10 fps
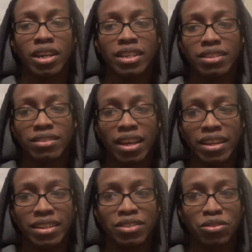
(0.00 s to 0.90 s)
He's
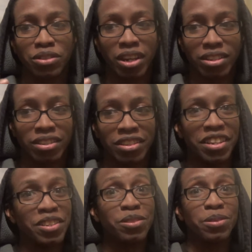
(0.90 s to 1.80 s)
that introduction
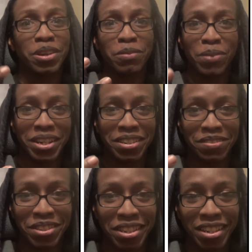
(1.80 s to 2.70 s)
into the competitive
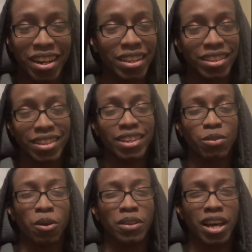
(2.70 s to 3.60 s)
scene. And I think that's
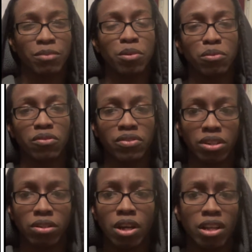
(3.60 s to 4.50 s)
how a lot of people
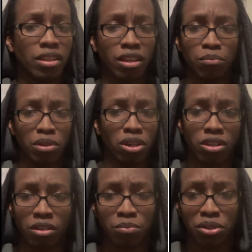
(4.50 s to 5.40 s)
feel. They can beat all
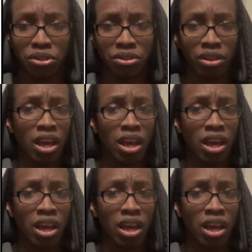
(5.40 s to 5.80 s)
the computers.